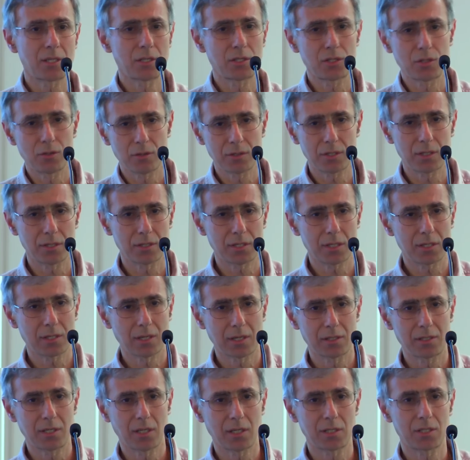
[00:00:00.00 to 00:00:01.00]
is not a
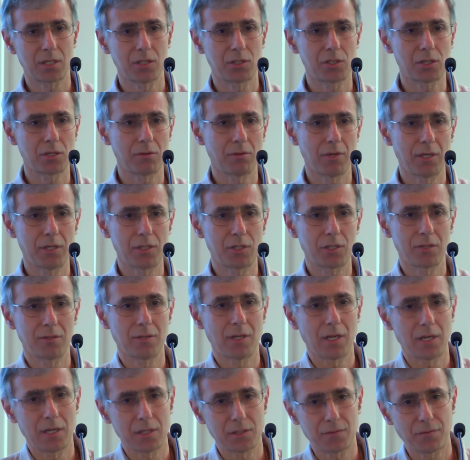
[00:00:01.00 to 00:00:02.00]
static situation.
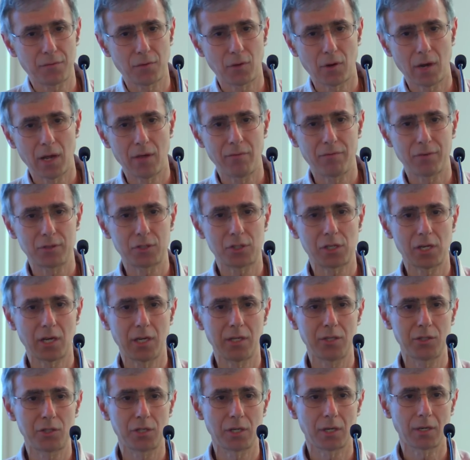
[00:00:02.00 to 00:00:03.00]
That is forever
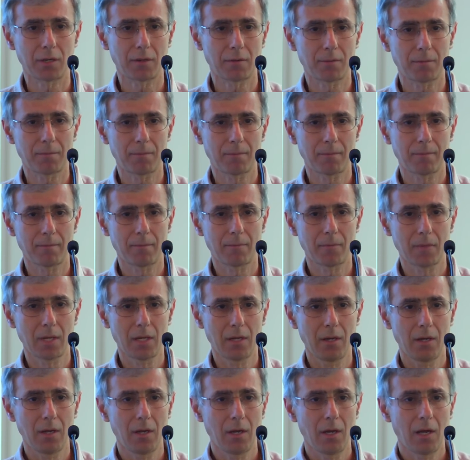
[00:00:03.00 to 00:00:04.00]
changing.
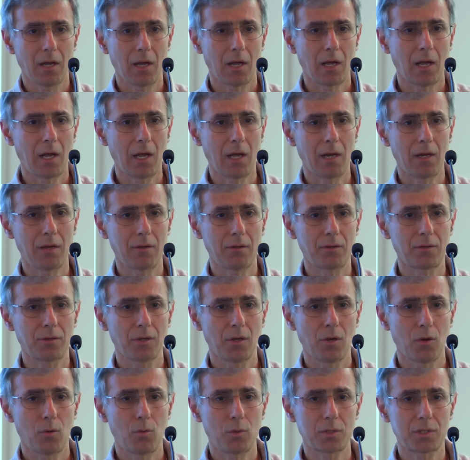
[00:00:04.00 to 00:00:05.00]
And
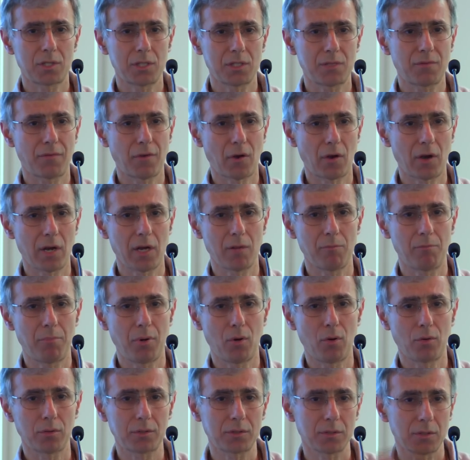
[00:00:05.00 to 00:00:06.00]
what is very
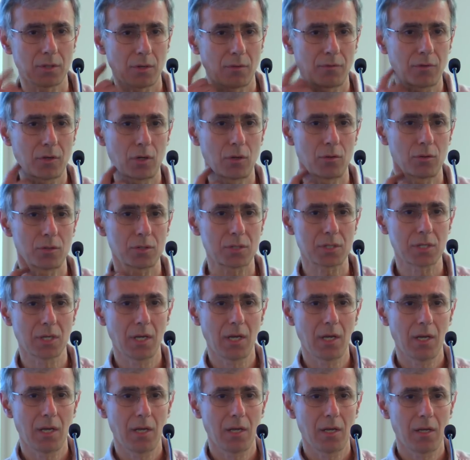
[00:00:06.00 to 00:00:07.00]
important, of course,
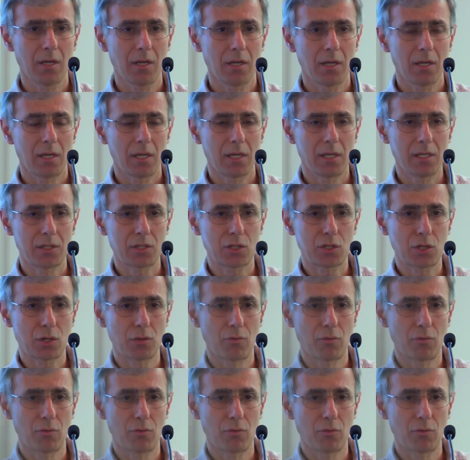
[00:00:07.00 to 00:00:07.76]
is to